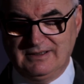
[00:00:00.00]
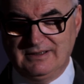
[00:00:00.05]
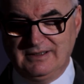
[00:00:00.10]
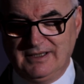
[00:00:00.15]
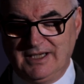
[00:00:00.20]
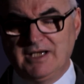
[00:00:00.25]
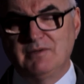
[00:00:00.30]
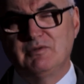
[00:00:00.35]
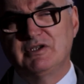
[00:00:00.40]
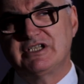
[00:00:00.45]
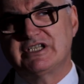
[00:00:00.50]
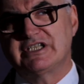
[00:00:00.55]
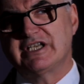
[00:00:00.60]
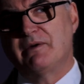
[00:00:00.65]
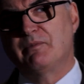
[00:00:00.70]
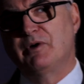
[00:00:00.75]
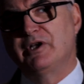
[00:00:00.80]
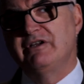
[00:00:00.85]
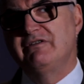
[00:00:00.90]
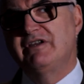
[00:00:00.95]
Here was
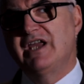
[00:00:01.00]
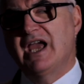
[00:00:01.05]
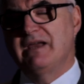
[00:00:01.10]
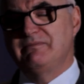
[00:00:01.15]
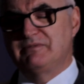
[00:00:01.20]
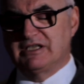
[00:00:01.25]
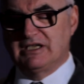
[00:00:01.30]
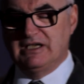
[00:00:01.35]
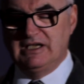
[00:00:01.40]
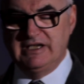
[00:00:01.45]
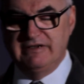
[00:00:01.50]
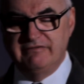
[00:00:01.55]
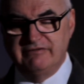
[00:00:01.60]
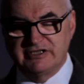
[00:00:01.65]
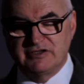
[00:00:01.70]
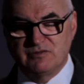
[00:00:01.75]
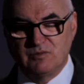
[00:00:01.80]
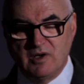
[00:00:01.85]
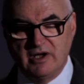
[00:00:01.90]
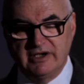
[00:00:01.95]
someone who came to live
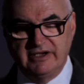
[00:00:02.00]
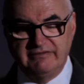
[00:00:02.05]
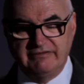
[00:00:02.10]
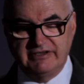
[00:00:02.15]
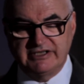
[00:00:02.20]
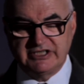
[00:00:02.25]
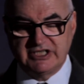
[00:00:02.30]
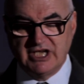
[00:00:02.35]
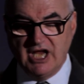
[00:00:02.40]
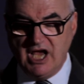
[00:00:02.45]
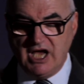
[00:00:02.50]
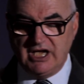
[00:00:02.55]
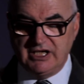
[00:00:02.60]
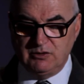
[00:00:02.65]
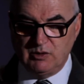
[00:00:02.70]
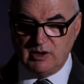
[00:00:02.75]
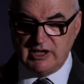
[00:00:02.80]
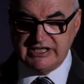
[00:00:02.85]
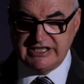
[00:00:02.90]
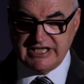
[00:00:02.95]
as one of us and
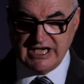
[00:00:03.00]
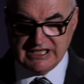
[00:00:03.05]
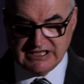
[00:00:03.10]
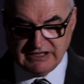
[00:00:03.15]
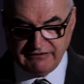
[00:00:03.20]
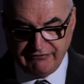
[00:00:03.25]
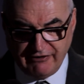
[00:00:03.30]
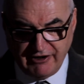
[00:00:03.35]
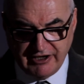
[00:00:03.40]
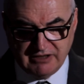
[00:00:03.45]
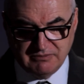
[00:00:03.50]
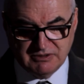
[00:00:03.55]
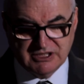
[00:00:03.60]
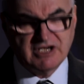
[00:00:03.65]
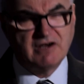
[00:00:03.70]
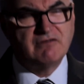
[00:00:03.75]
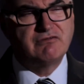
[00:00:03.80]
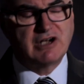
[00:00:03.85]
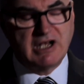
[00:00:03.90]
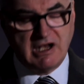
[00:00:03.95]
who identified
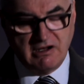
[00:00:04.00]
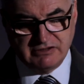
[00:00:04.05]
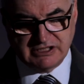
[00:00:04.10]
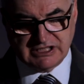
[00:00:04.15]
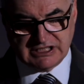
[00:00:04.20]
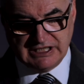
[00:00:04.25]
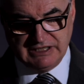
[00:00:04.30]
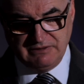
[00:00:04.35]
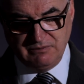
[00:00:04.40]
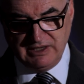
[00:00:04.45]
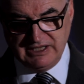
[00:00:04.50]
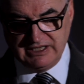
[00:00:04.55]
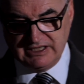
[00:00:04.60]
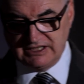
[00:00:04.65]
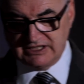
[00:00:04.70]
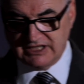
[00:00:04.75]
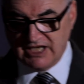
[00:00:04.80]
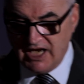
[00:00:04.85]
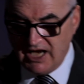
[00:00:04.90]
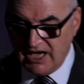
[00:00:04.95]
himself closely with
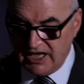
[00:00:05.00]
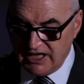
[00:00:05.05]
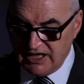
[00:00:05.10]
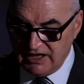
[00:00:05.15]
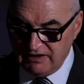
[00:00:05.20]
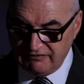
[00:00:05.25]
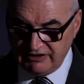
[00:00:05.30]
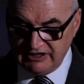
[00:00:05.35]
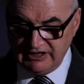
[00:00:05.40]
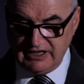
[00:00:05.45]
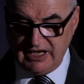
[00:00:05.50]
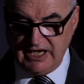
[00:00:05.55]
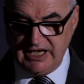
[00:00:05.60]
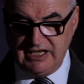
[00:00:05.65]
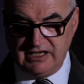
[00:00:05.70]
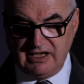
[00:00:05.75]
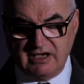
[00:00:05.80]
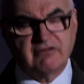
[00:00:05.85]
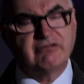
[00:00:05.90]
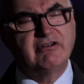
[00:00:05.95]
us, even
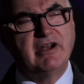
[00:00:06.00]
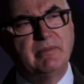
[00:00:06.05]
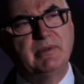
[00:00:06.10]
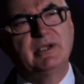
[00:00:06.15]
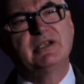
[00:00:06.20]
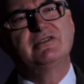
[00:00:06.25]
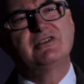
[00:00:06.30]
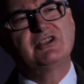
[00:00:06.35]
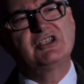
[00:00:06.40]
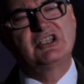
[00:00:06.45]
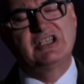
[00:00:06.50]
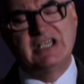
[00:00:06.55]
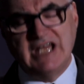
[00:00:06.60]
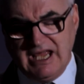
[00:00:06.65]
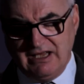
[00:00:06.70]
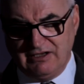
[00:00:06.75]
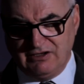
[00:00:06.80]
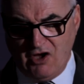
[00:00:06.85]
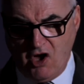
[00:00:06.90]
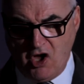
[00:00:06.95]
in a criminal's
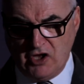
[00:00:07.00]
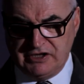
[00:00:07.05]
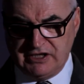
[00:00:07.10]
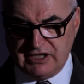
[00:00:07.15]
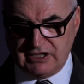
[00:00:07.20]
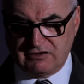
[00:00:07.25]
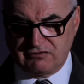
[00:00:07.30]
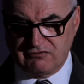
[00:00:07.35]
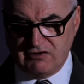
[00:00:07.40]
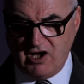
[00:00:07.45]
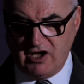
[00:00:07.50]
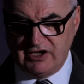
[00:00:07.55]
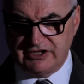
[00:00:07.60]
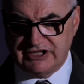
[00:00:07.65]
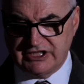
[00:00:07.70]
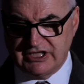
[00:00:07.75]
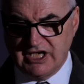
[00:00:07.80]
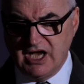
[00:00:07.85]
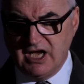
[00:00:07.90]
death on the cross,